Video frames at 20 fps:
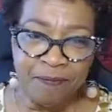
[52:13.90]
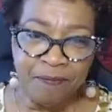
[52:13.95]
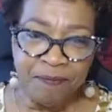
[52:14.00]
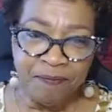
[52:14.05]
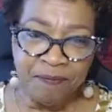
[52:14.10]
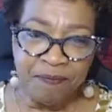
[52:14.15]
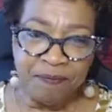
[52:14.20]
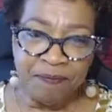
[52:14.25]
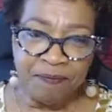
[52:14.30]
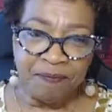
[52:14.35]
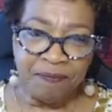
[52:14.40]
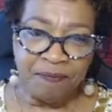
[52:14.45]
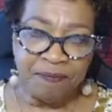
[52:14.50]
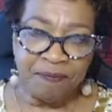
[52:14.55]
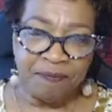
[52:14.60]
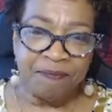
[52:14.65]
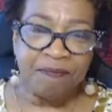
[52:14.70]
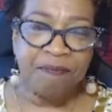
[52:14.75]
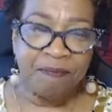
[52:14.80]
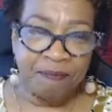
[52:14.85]

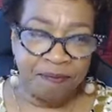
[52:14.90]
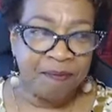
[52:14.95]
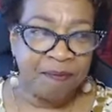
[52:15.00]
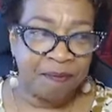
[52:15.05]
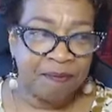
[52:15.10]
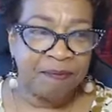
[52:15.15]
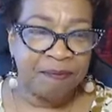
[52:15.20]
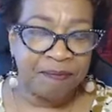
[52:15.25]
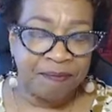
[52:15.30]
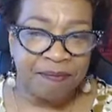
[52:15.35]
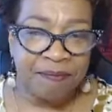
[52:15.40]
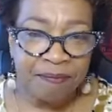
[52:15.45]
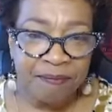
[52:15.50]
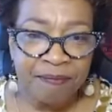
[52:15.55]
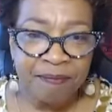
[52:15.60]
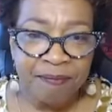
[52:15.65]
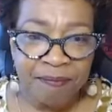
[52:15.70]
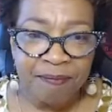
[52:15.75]
[no speech]